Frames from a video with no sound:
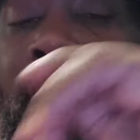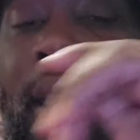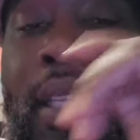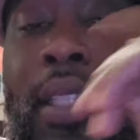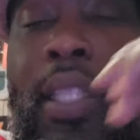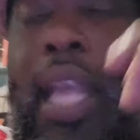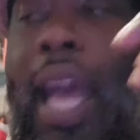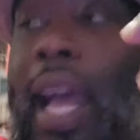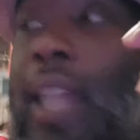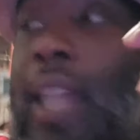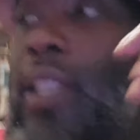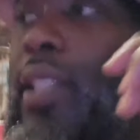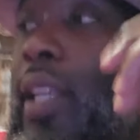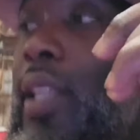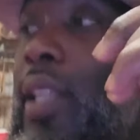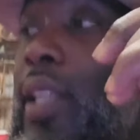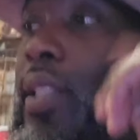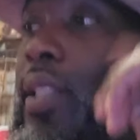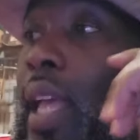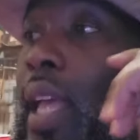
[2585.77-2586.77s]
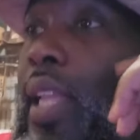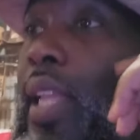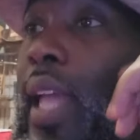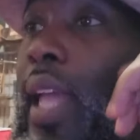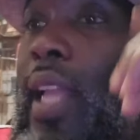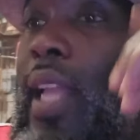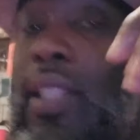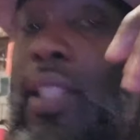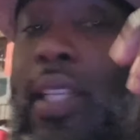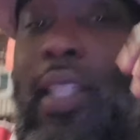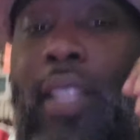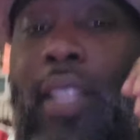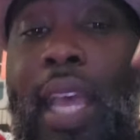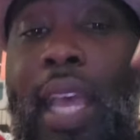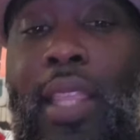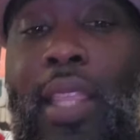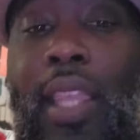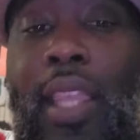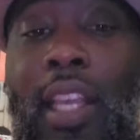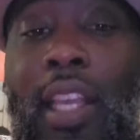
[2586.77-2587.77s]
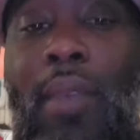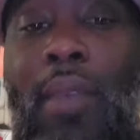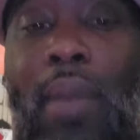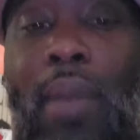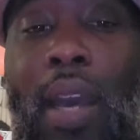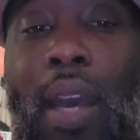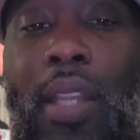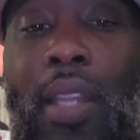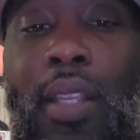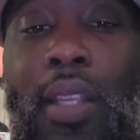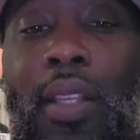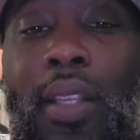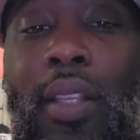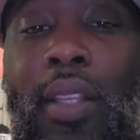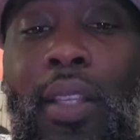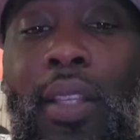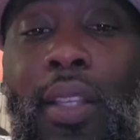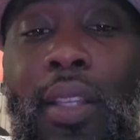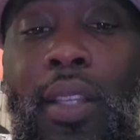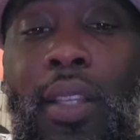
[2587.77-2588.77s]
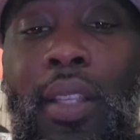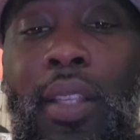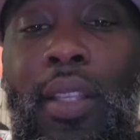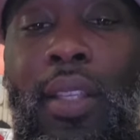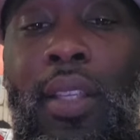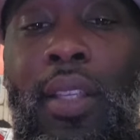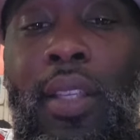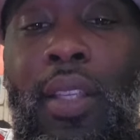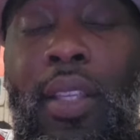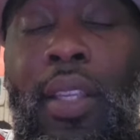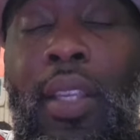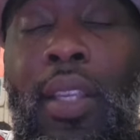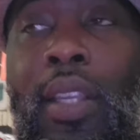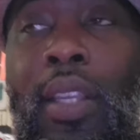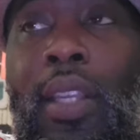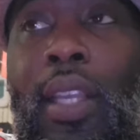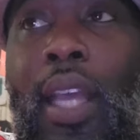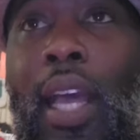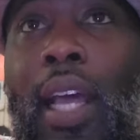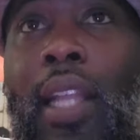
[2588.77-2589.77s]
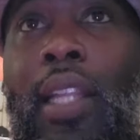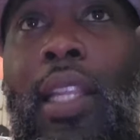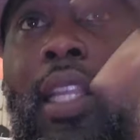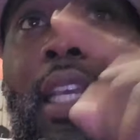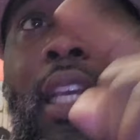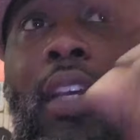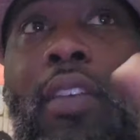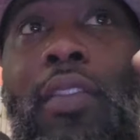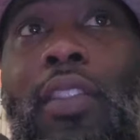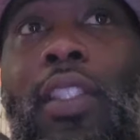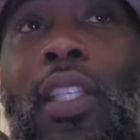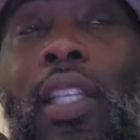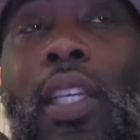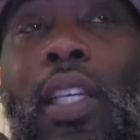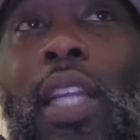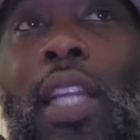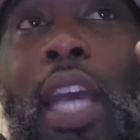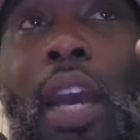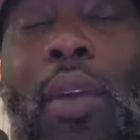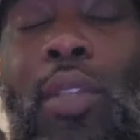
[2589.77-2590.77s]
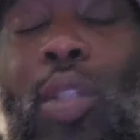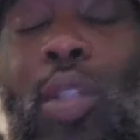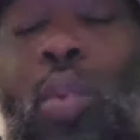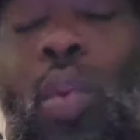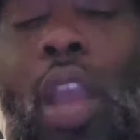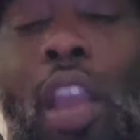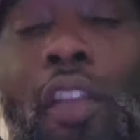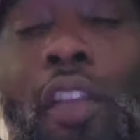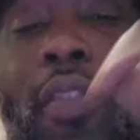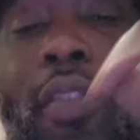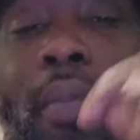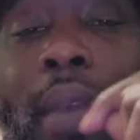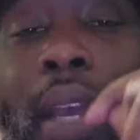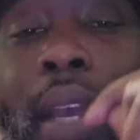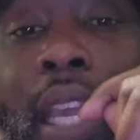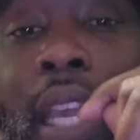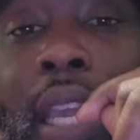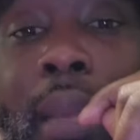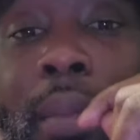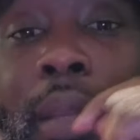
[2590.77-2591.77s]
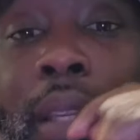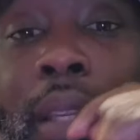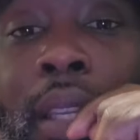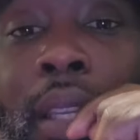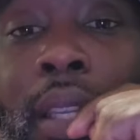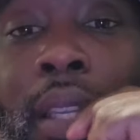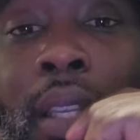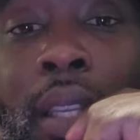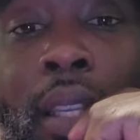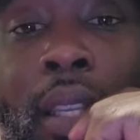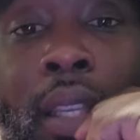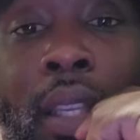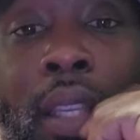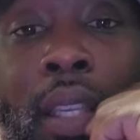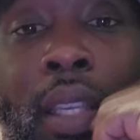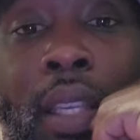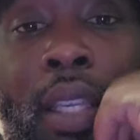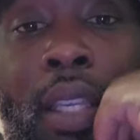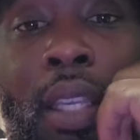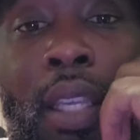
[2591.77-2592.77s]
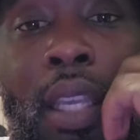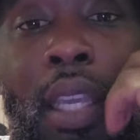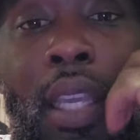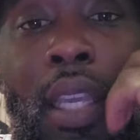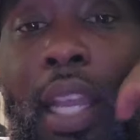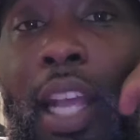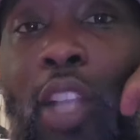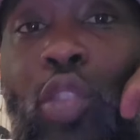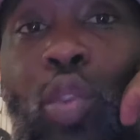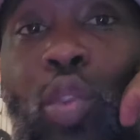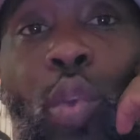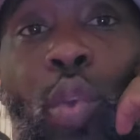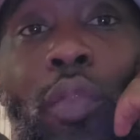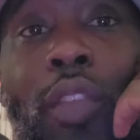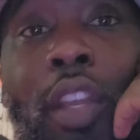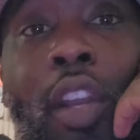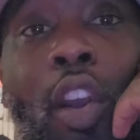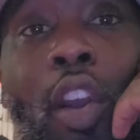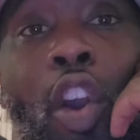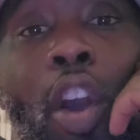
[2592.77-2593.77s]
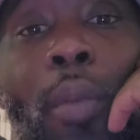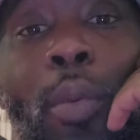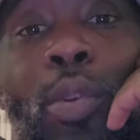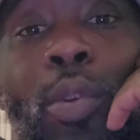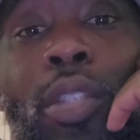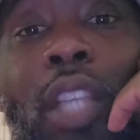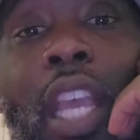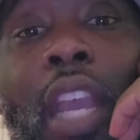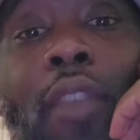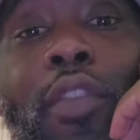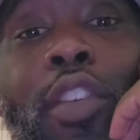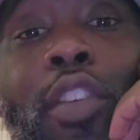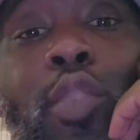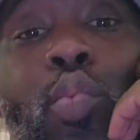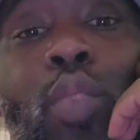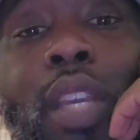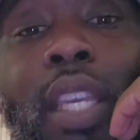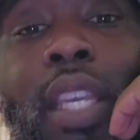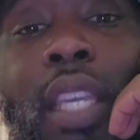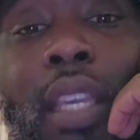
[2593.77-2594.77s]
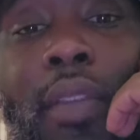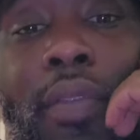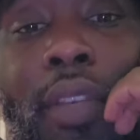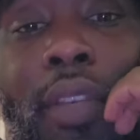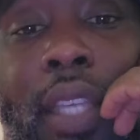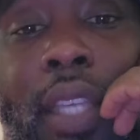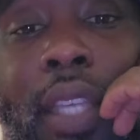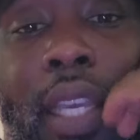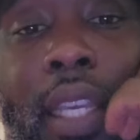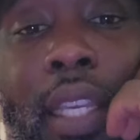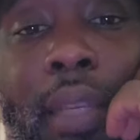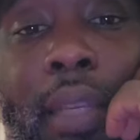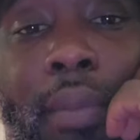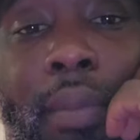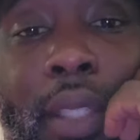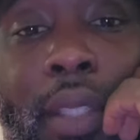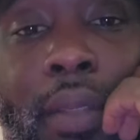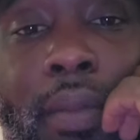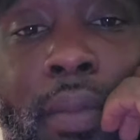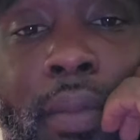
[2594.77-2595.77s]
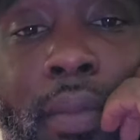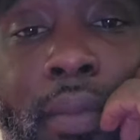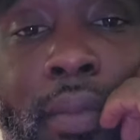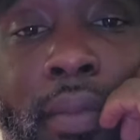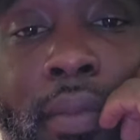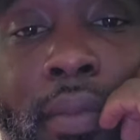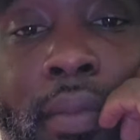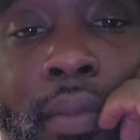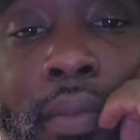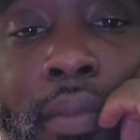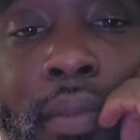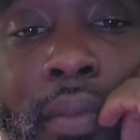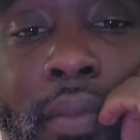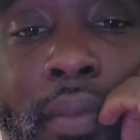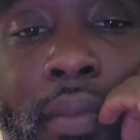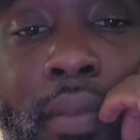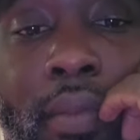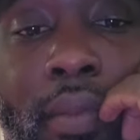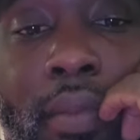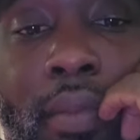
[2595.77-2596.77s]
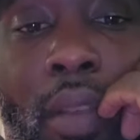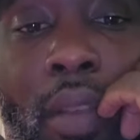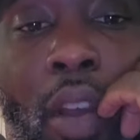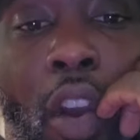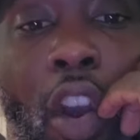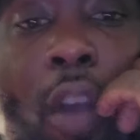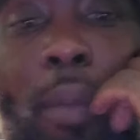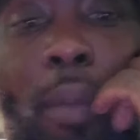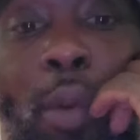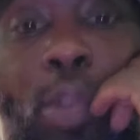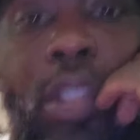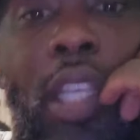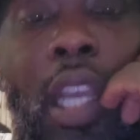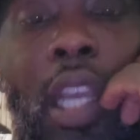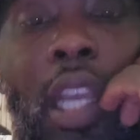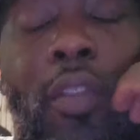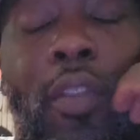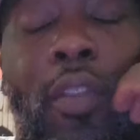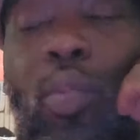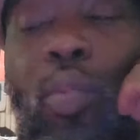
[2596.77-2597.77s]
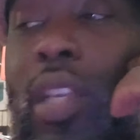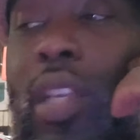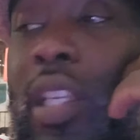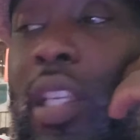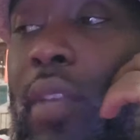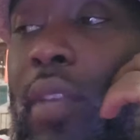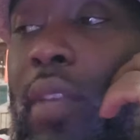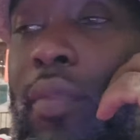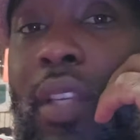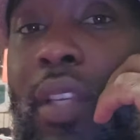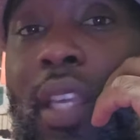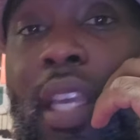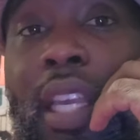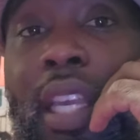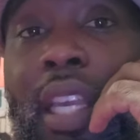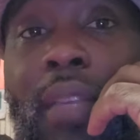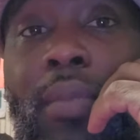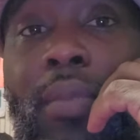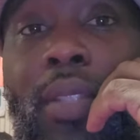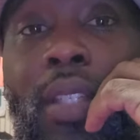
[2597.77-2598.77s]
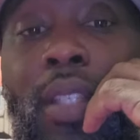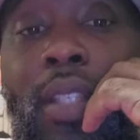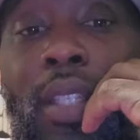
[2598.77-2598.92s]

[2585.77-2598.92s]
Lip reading: Not just that. Think about it. I live 10 hours away from Miami, and I drove there almost every weekend for games. Almost every weekend for games.